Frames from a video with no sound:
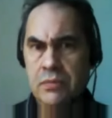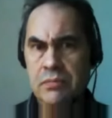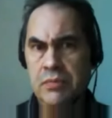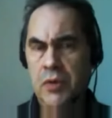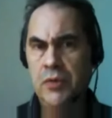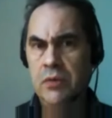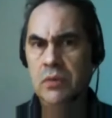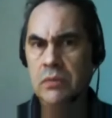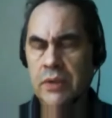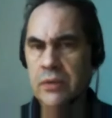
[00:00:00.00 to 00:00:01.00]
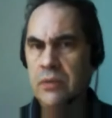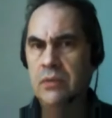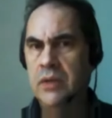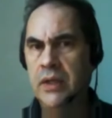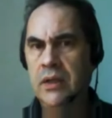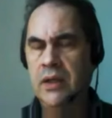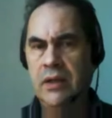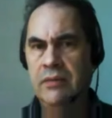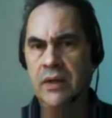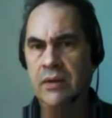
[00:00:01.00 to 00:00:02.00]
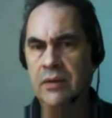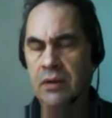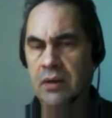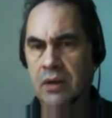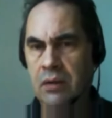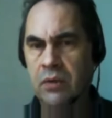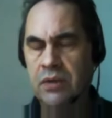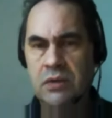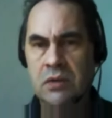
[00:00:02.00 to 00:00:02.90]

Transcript: hot woman or any kind of other kind of what's